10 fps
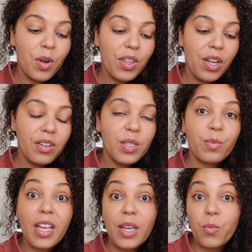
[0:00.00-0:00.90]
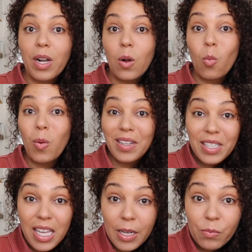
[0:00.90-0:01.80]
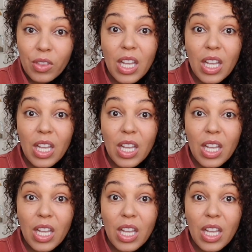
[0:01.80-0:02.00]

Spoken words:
where they were split and where it wasn't.